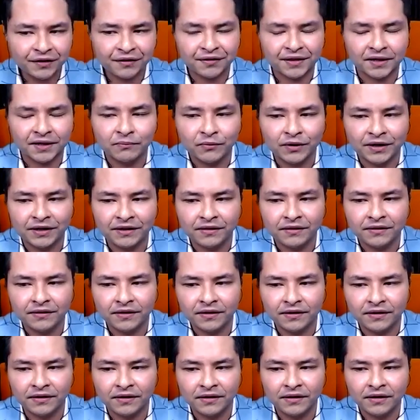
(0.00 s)
someone
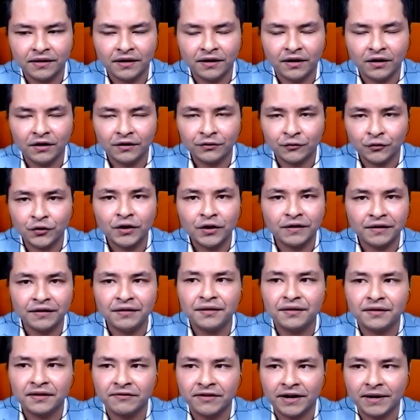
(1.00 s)
through your
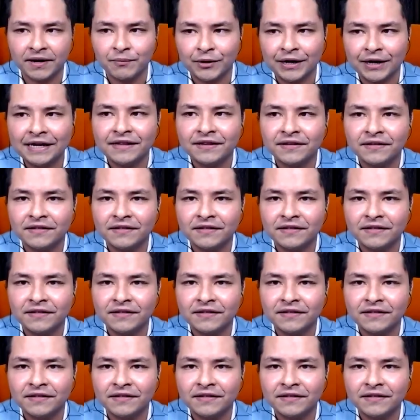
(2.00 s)
Instagram, right?